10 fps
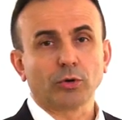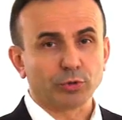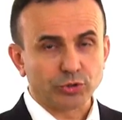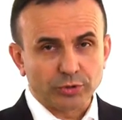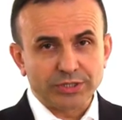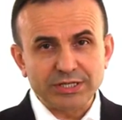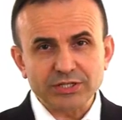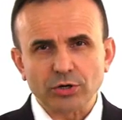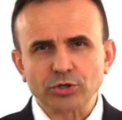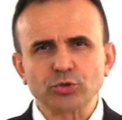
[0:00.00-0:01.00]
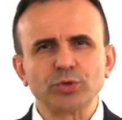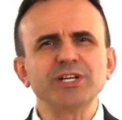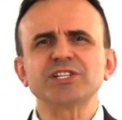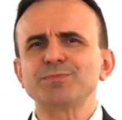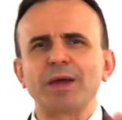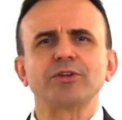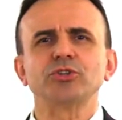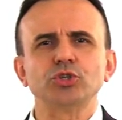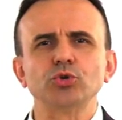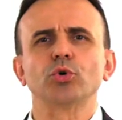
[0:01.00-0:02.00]
Opportunities are to
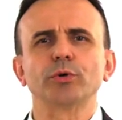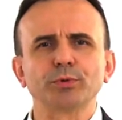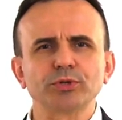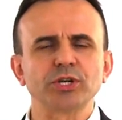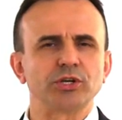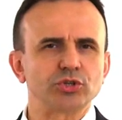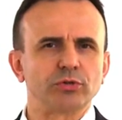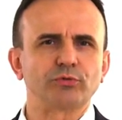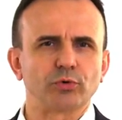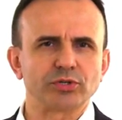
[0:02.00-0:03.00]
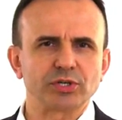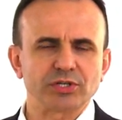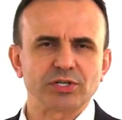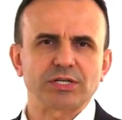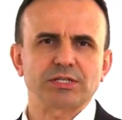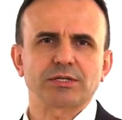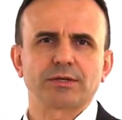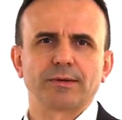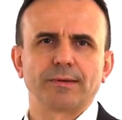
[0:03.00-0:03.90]
expand your potential for success.